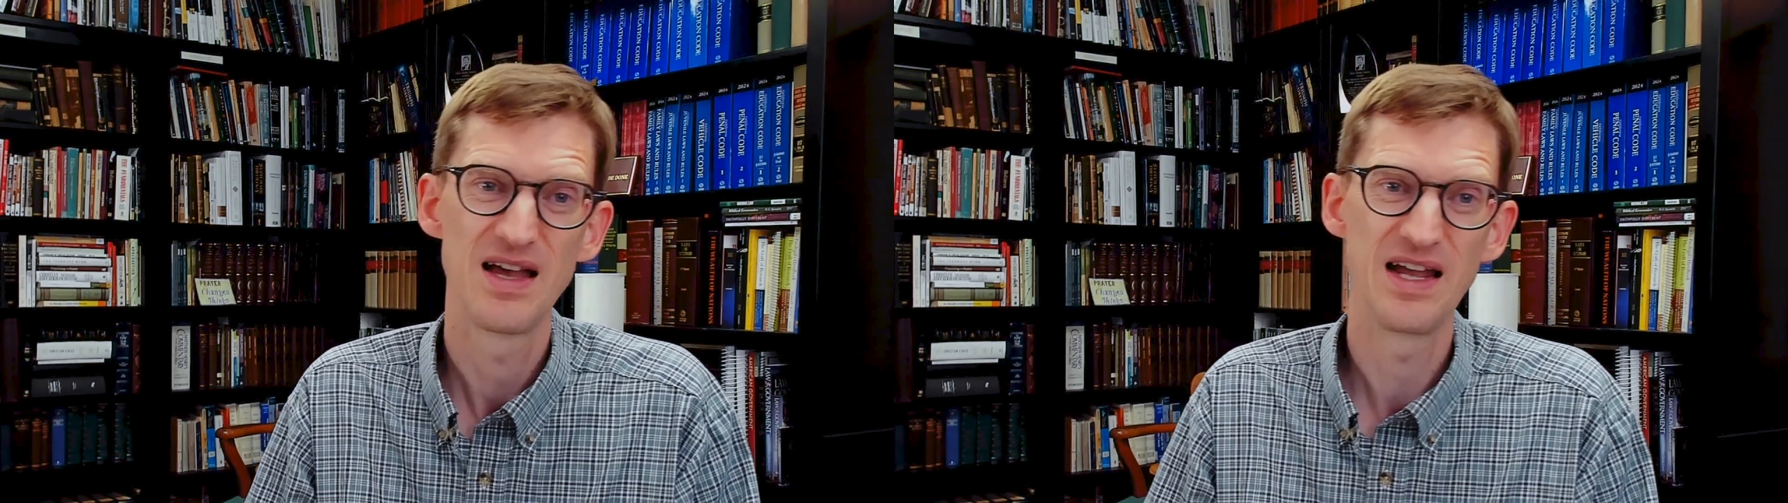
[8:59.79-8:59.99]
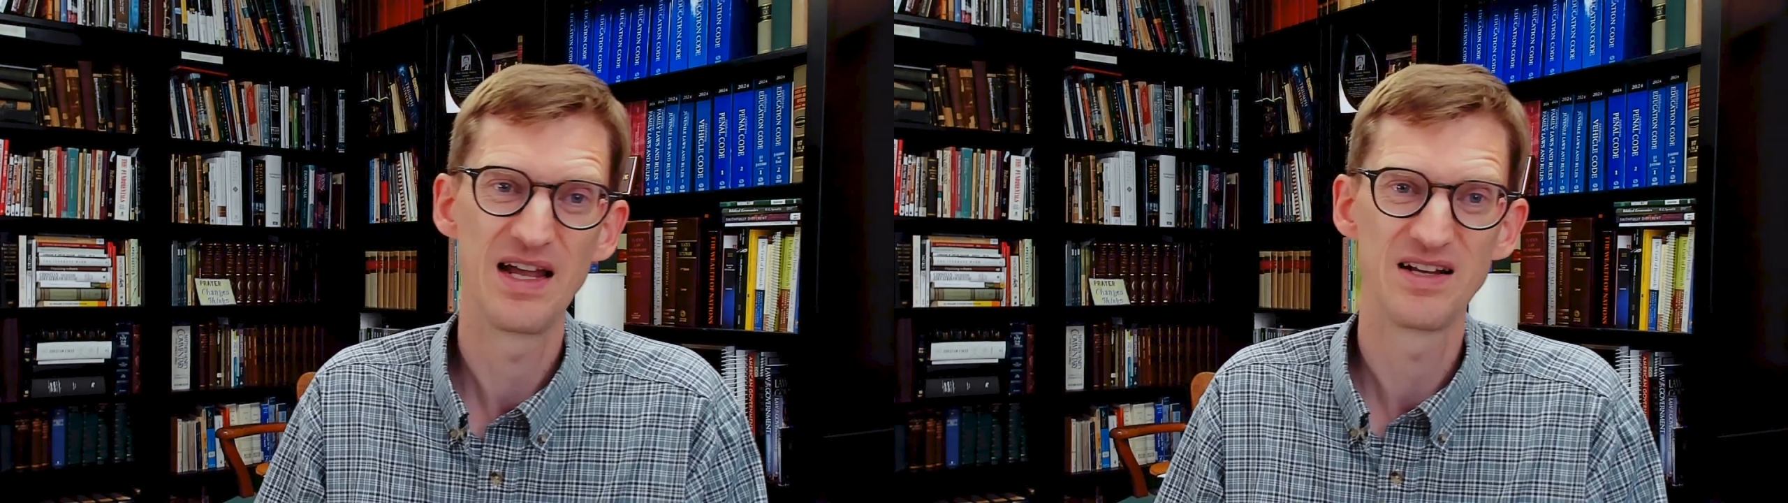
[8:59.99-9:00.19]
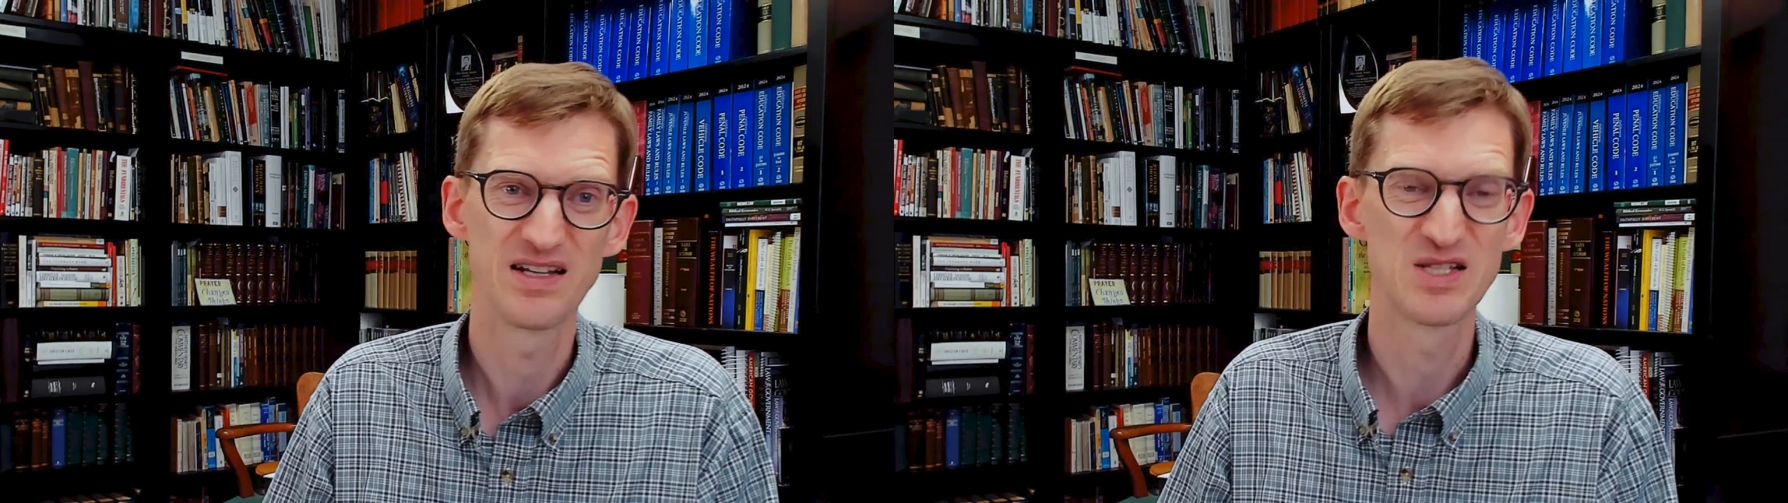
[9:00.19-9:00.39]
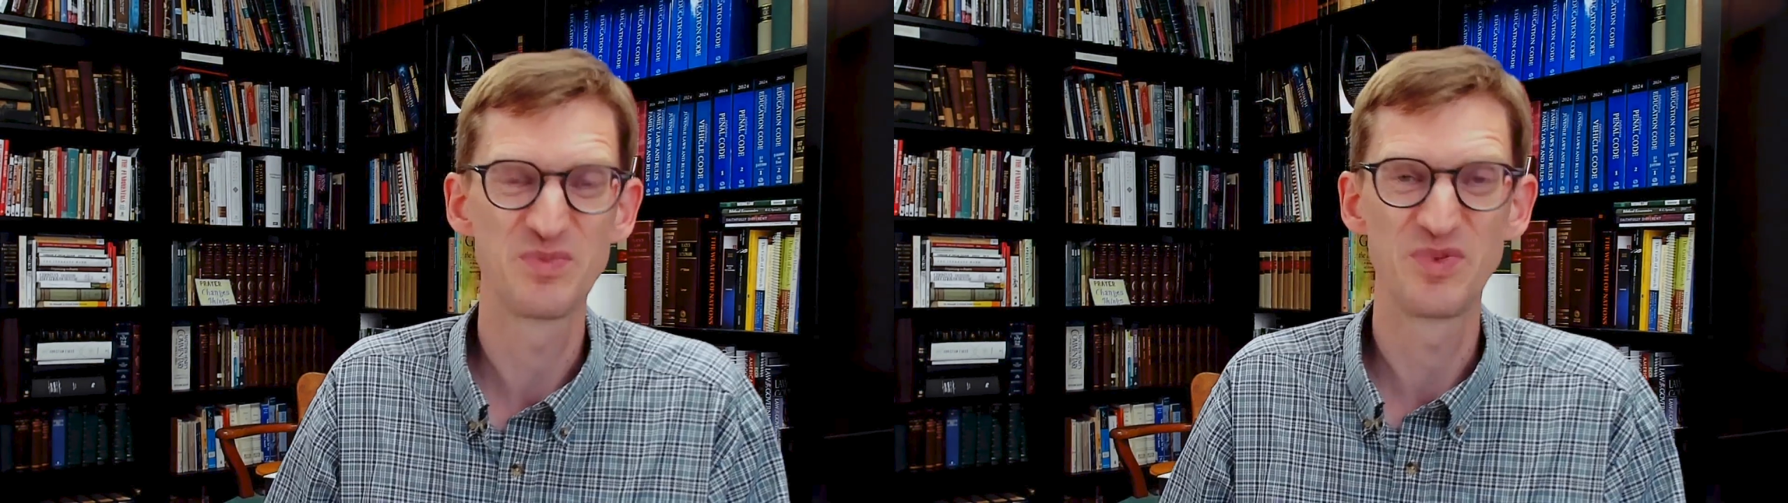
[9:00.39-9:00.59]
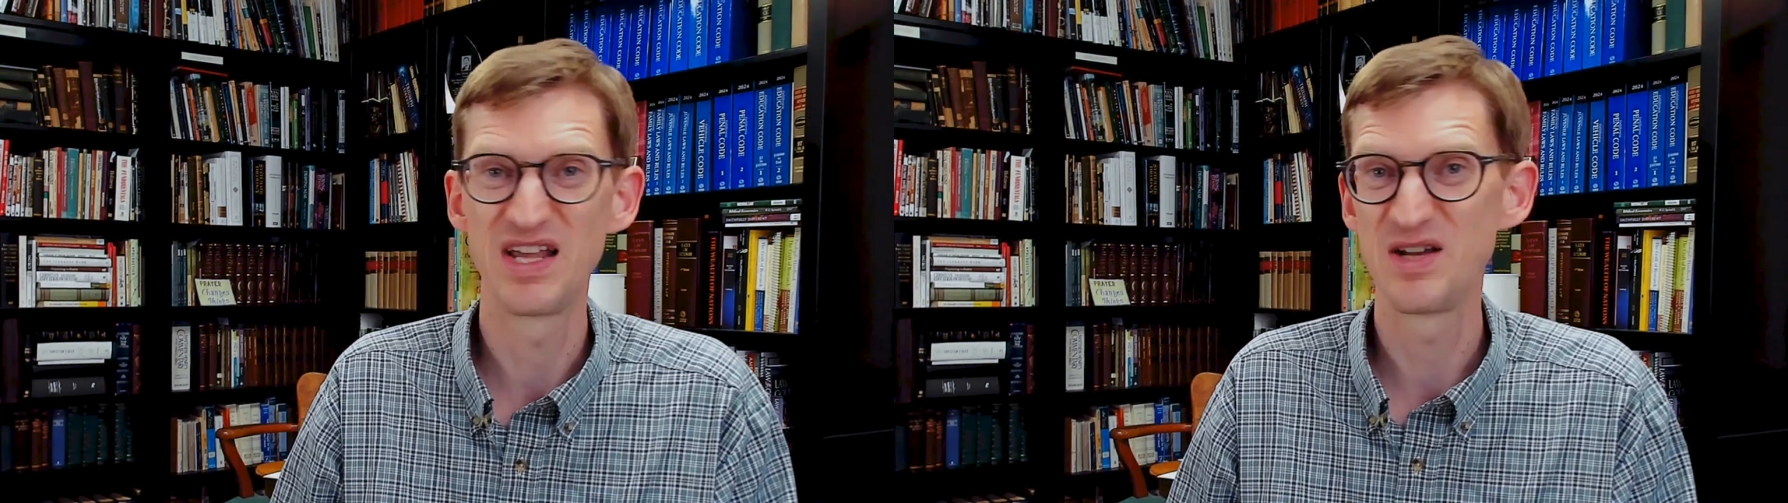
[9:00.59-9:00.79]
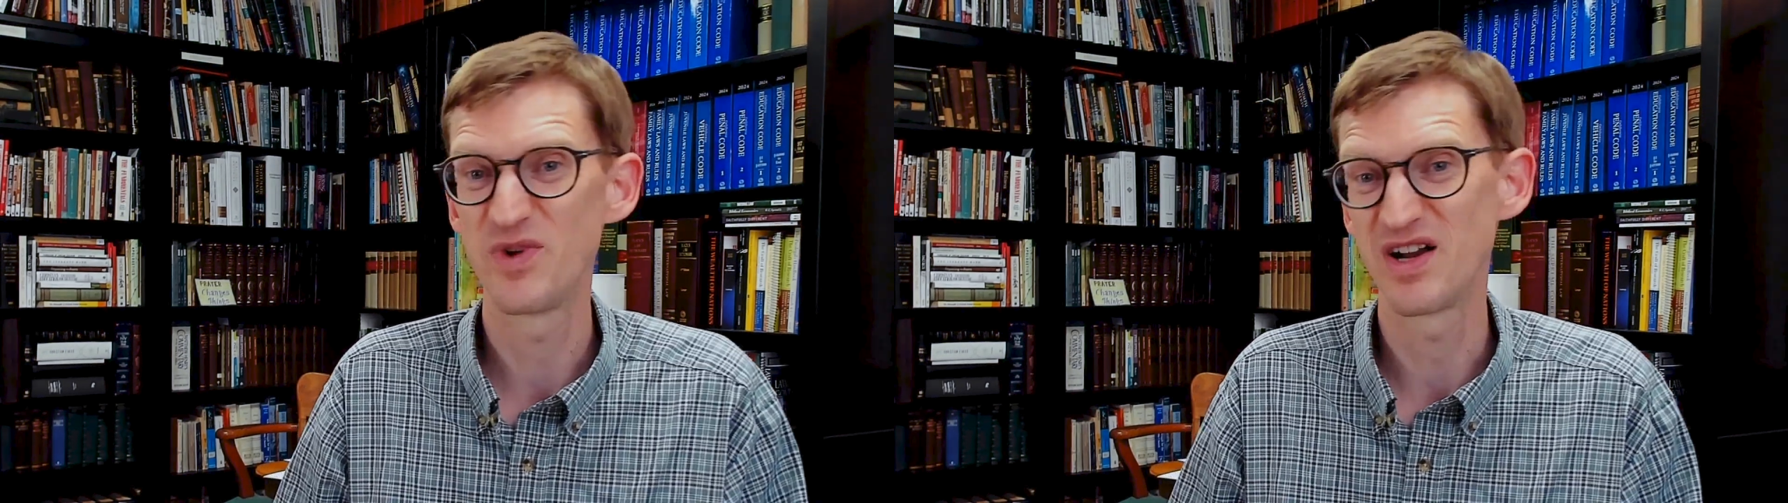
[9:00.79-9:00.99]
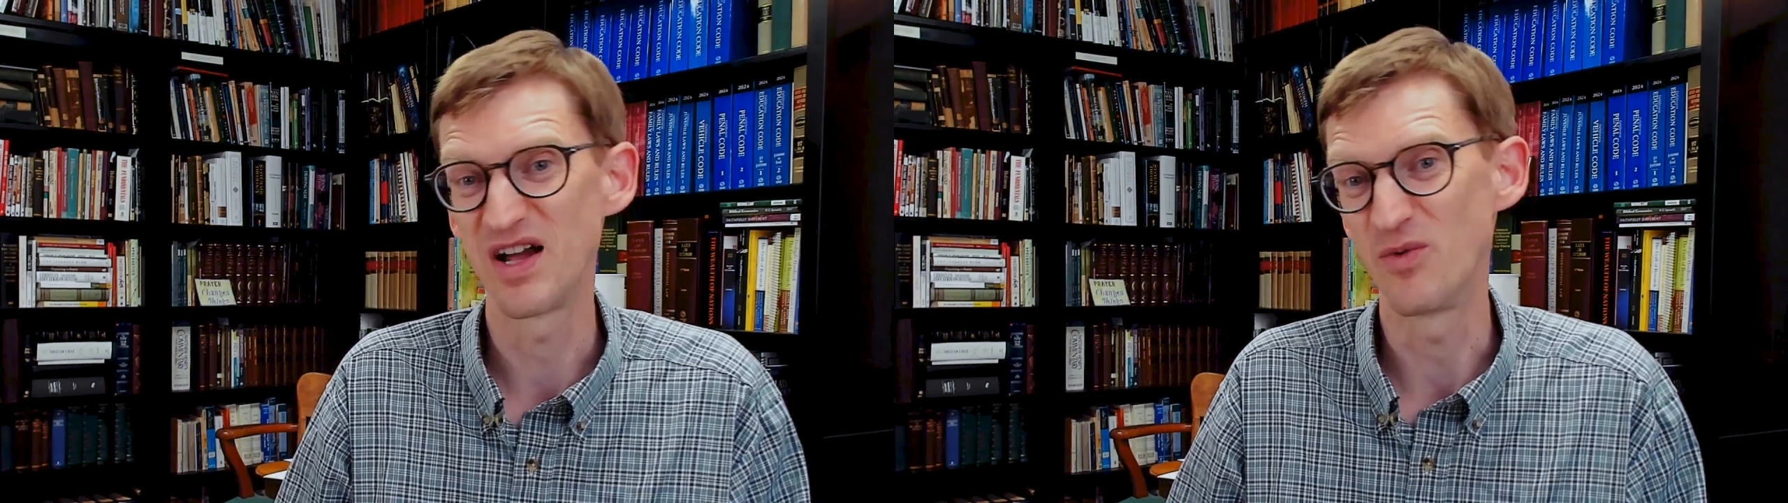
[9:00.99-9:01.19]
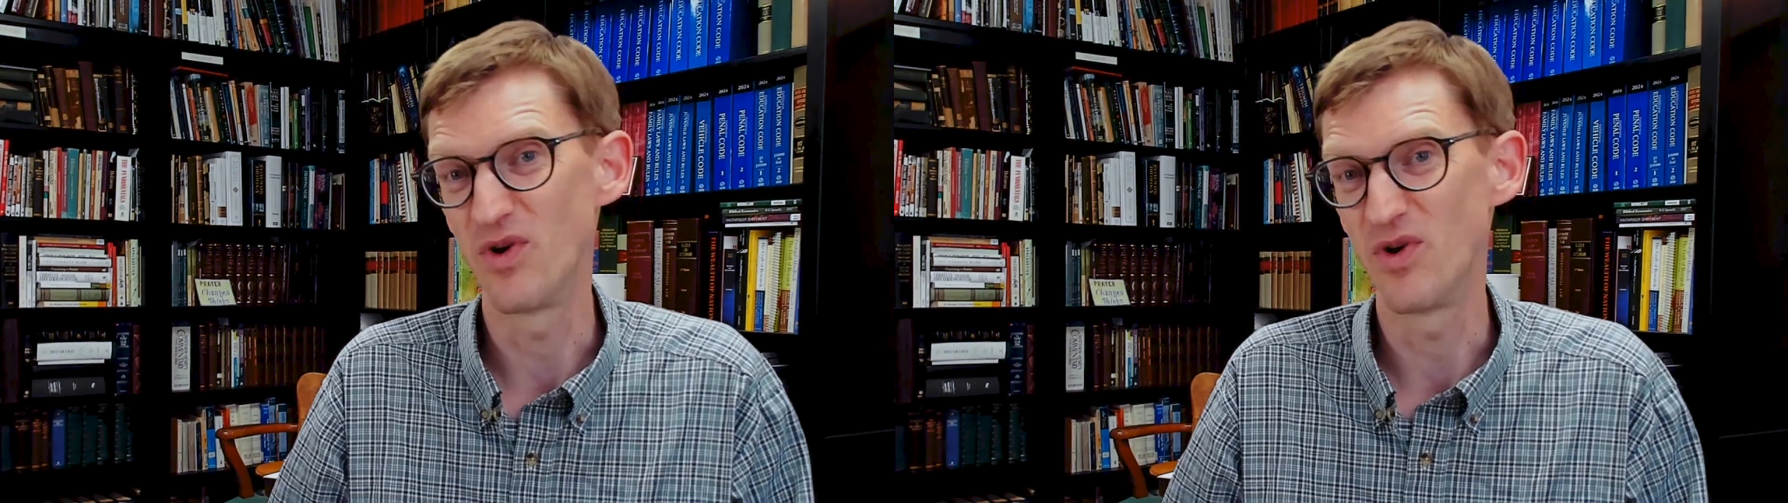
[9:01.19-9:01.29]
and explain what I